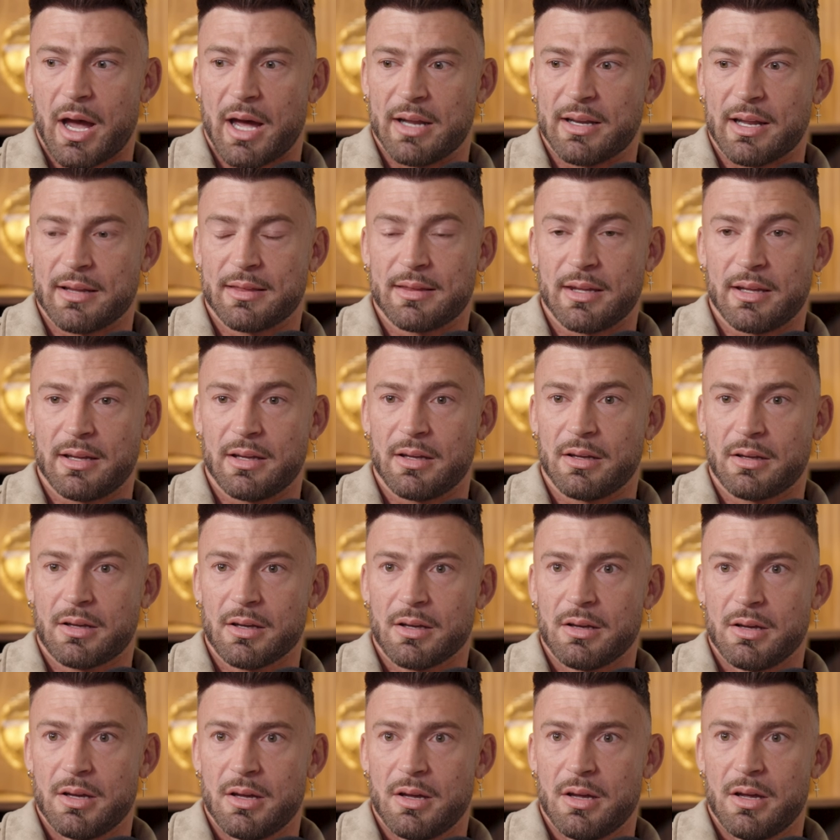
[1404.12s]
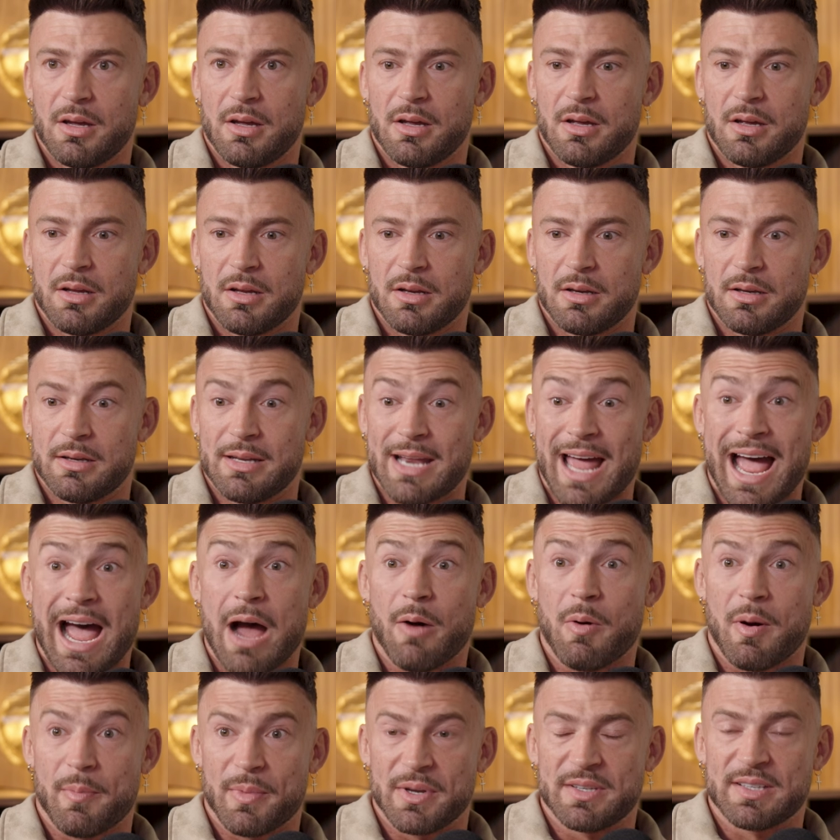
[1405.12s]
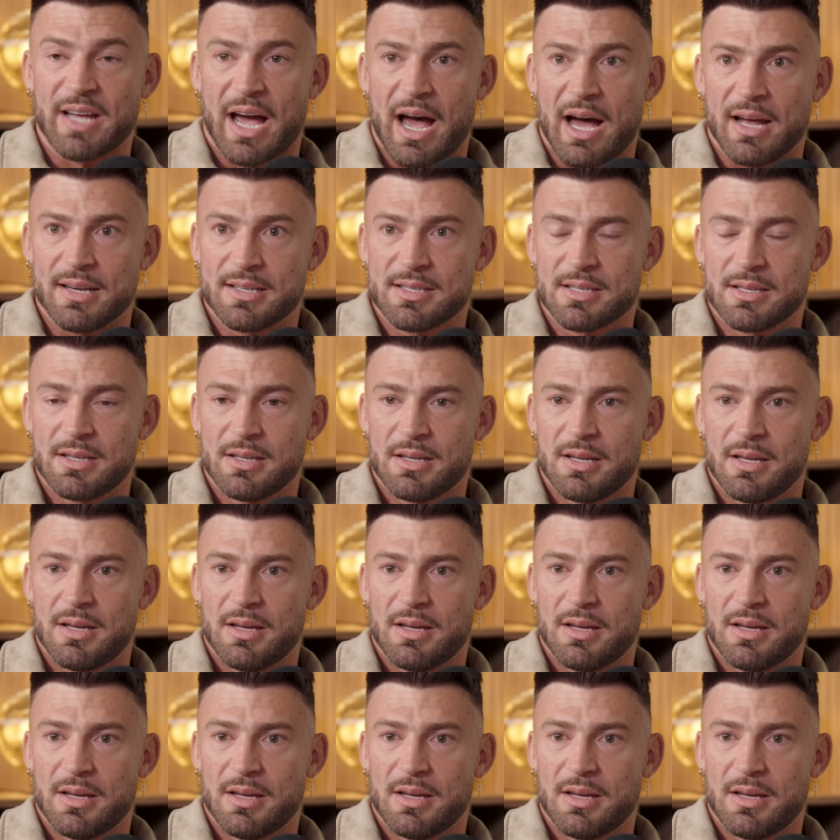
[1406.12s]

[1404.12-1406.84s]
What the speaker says: I think now I'm a dad,